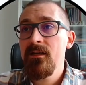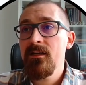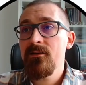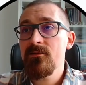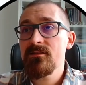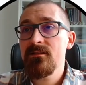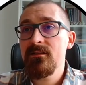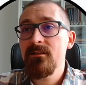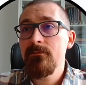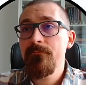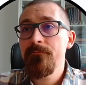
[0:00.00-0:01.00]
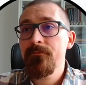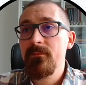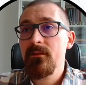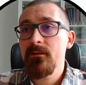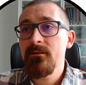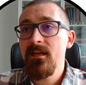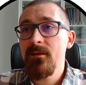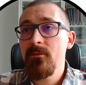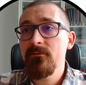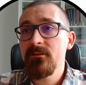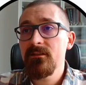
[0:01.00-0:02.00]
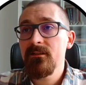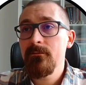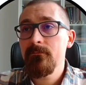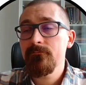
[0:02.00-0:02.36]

Here's the name of the